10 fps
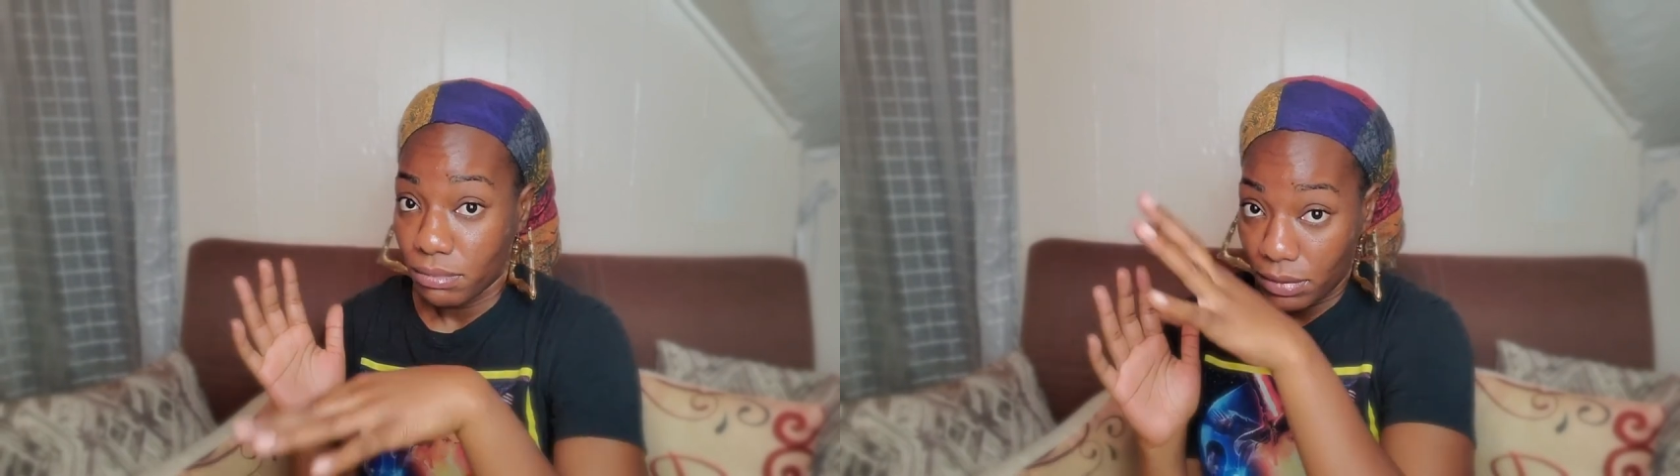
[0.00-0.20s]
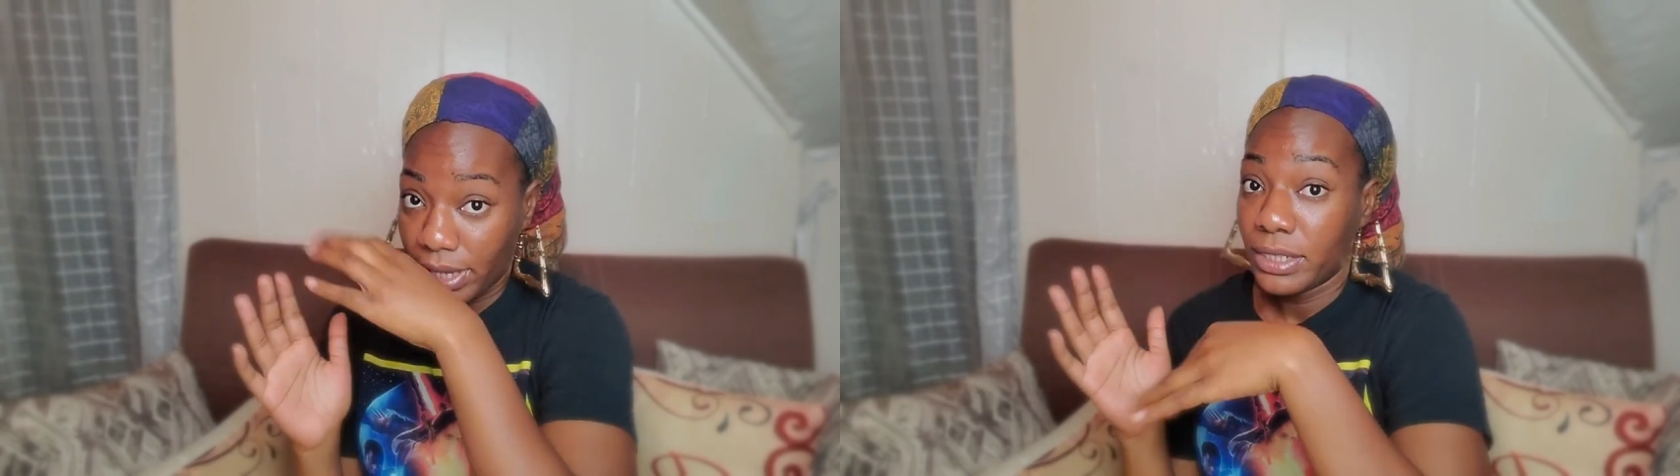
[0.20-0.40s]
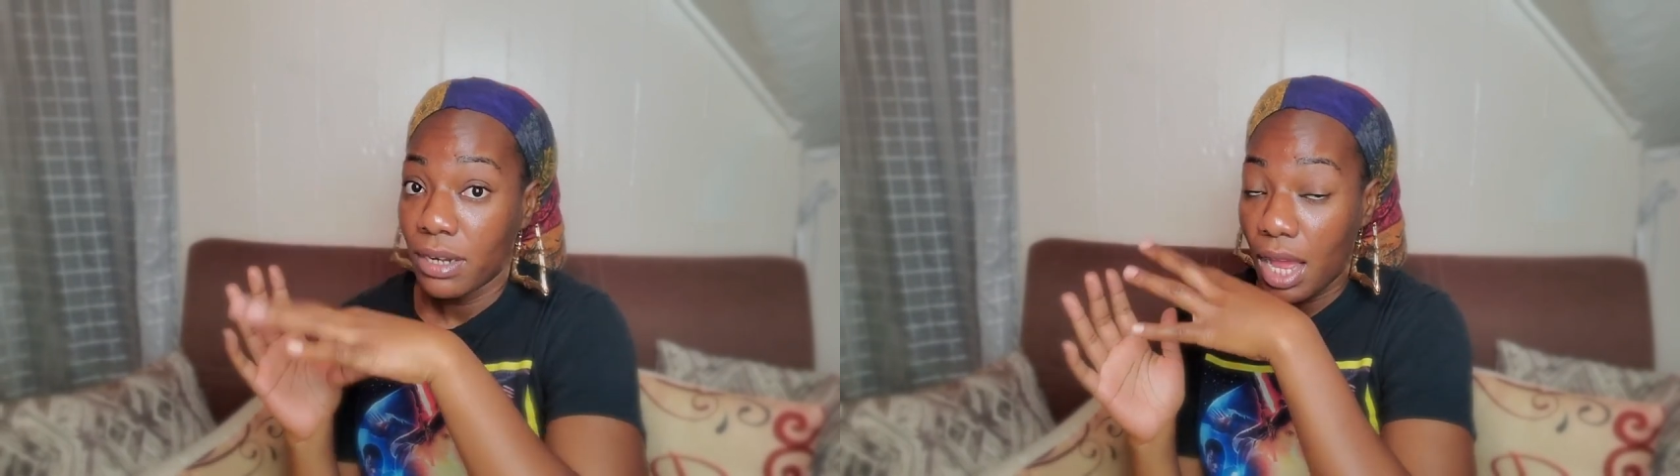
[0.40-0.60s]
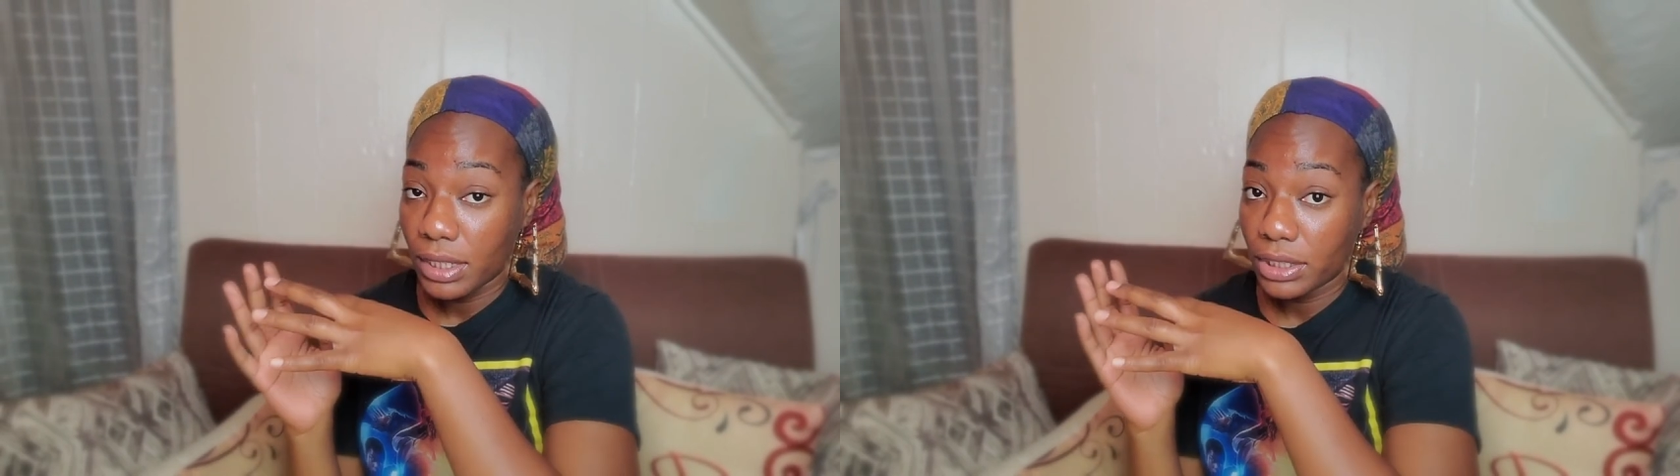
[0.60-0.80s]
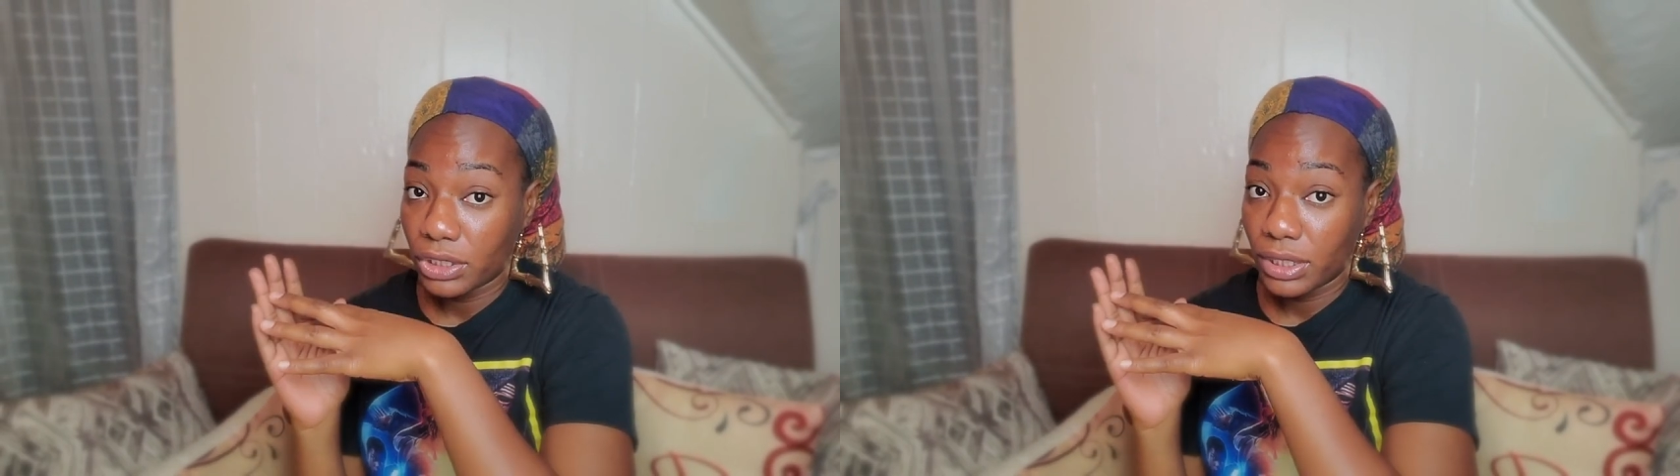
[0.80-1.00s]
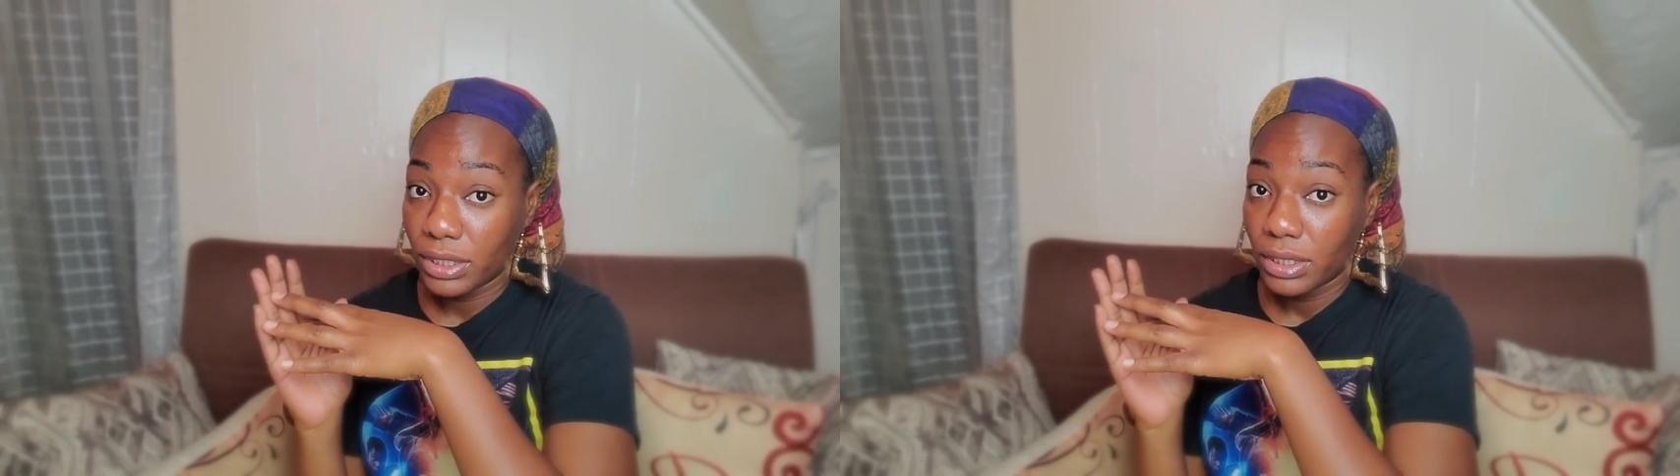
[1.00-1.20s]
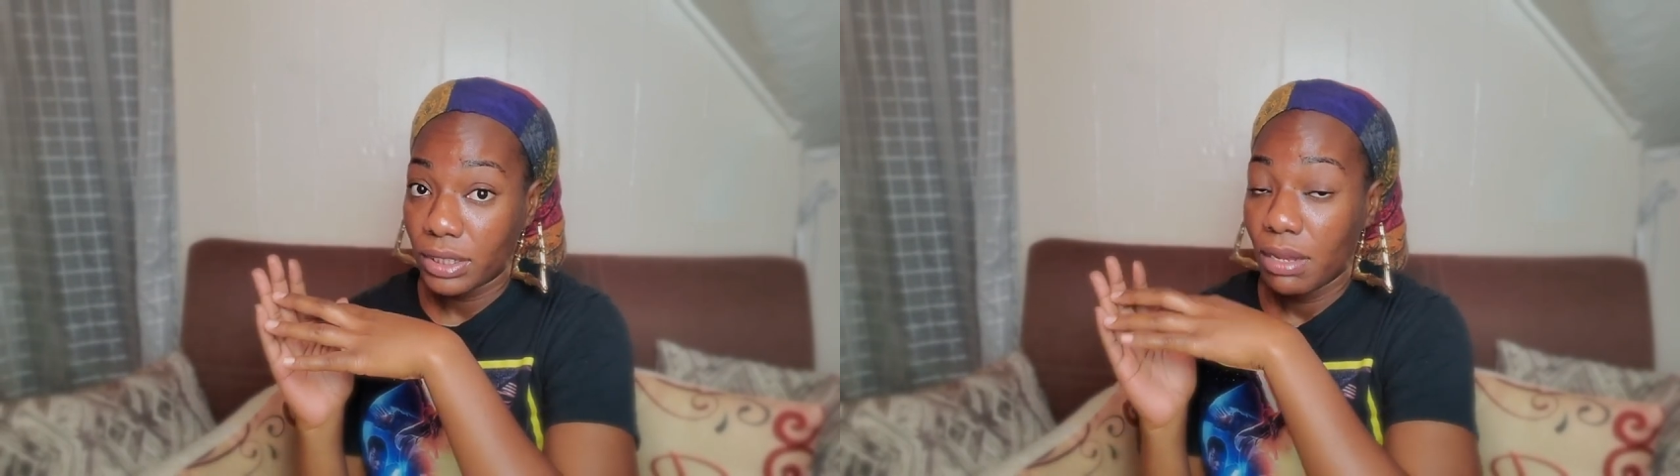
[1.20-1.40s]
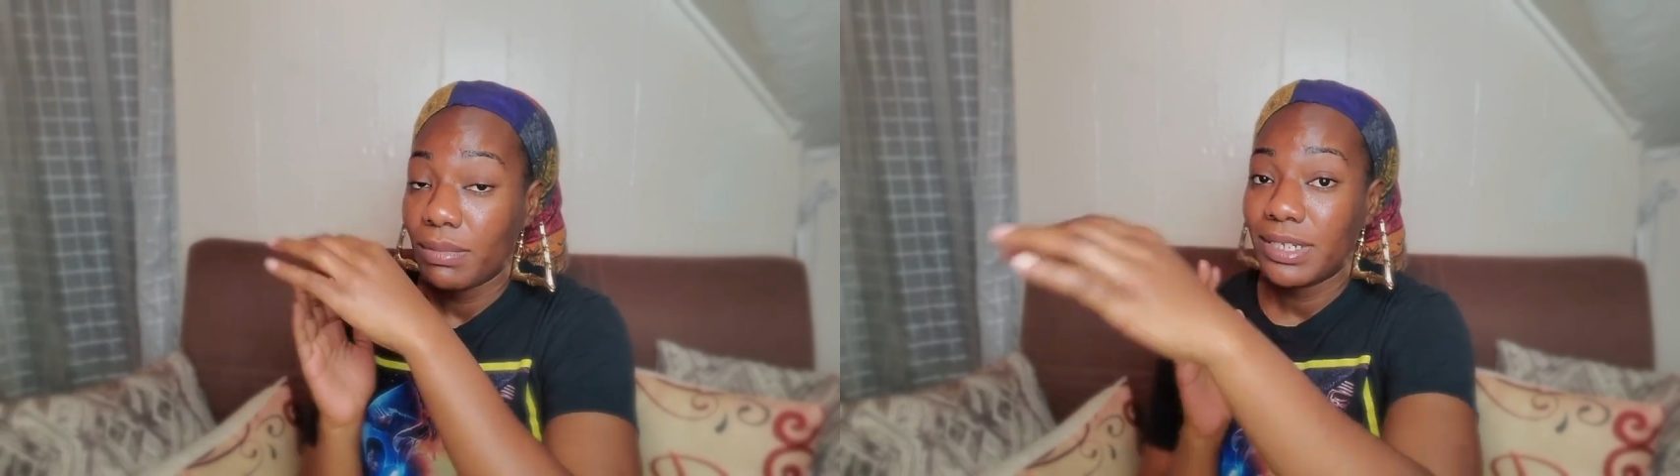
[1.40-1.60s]
Acknowledge it,
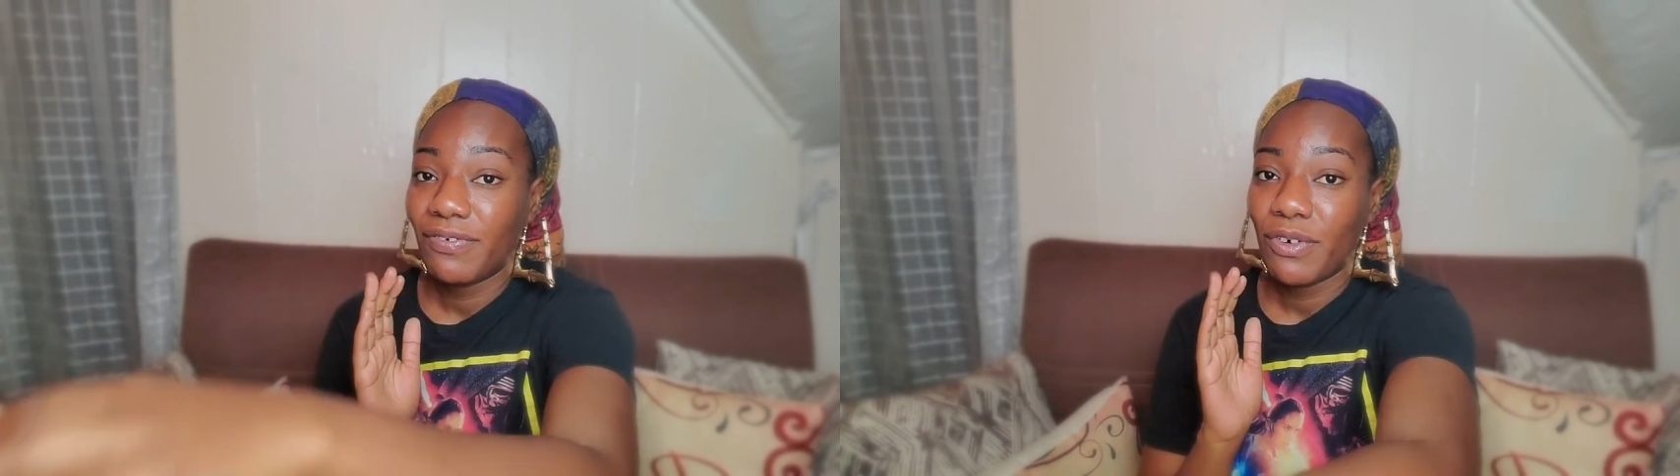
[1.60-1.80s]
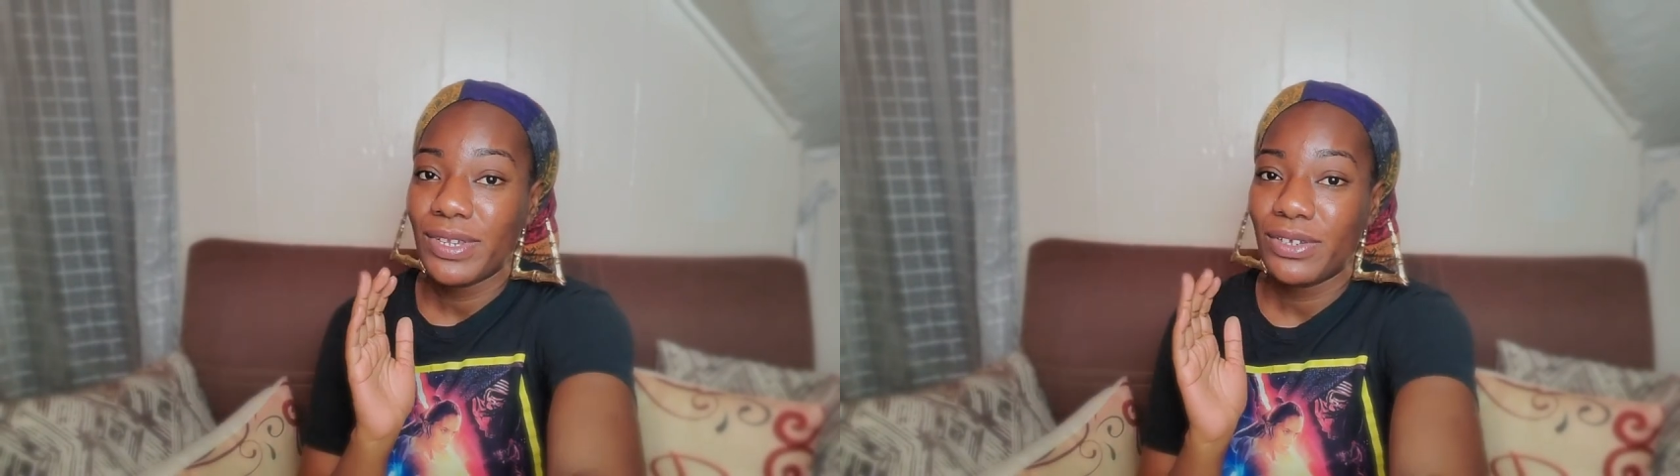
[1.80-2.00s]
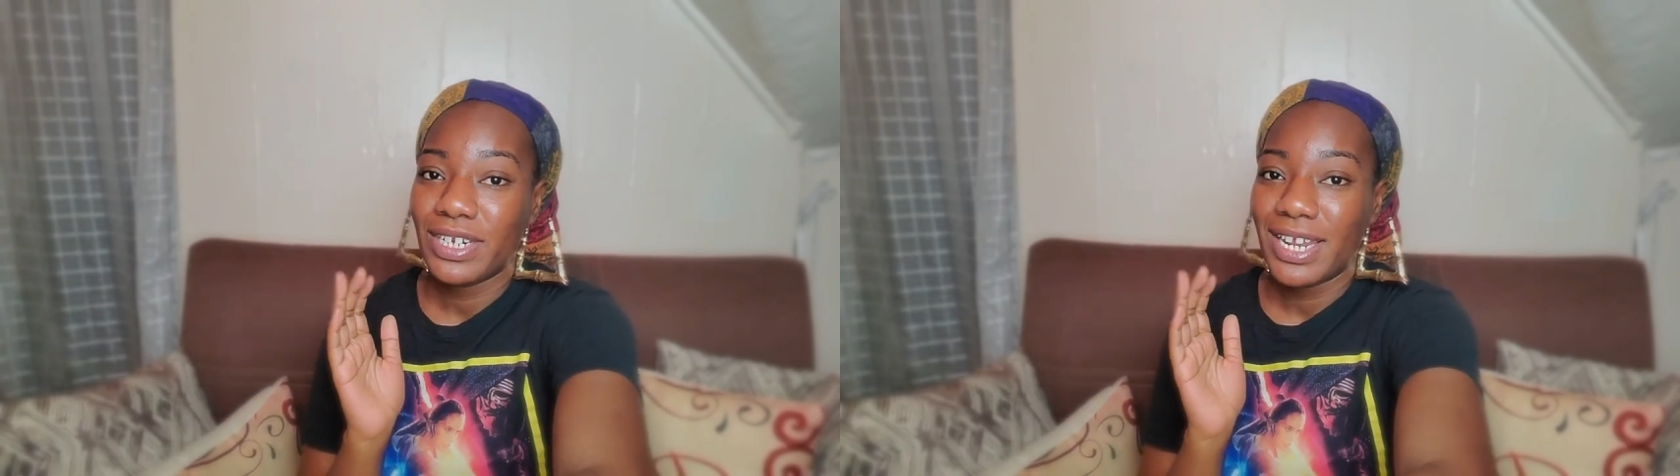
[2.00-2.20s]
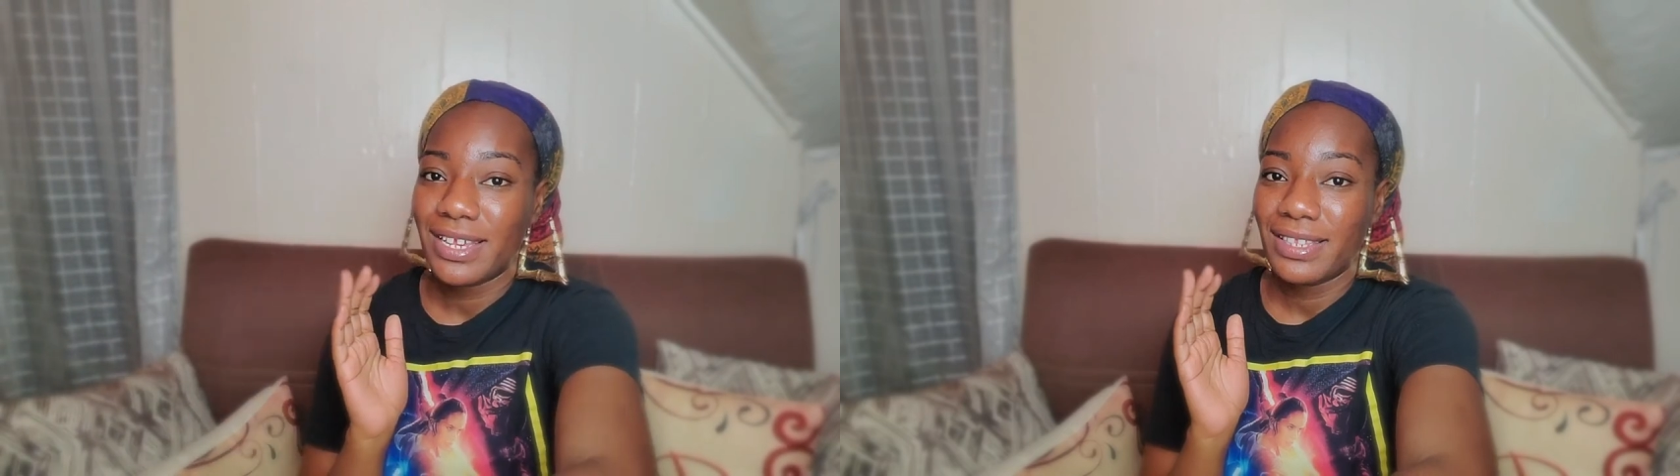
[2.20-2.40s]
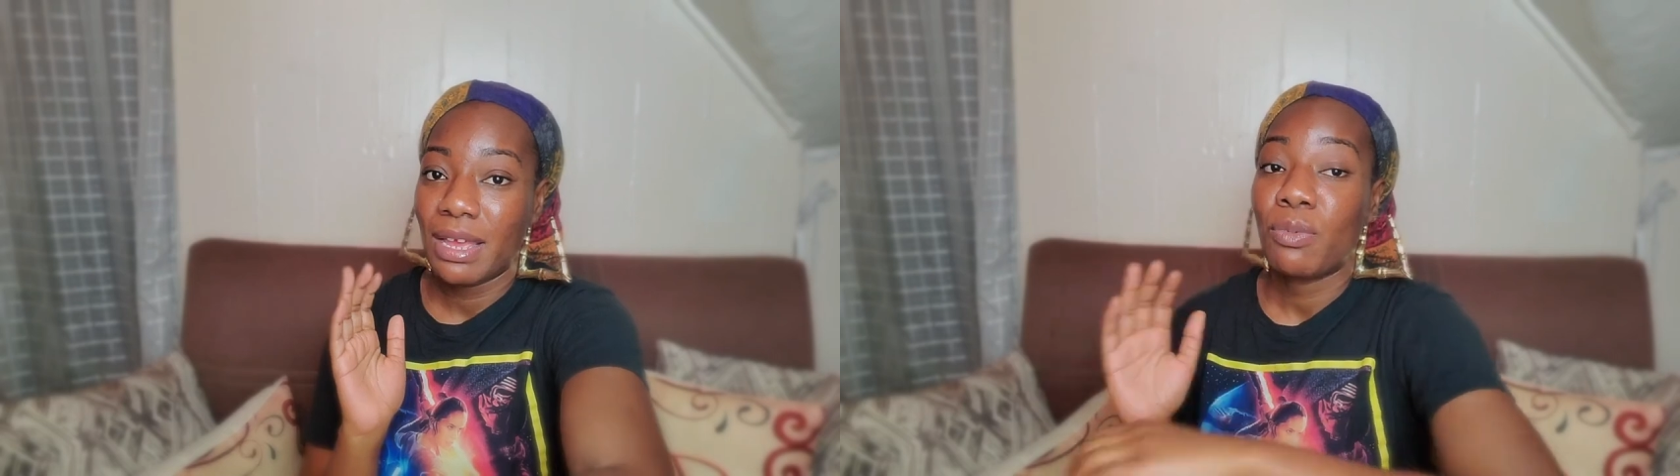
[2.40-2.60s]
but then focus on the next step.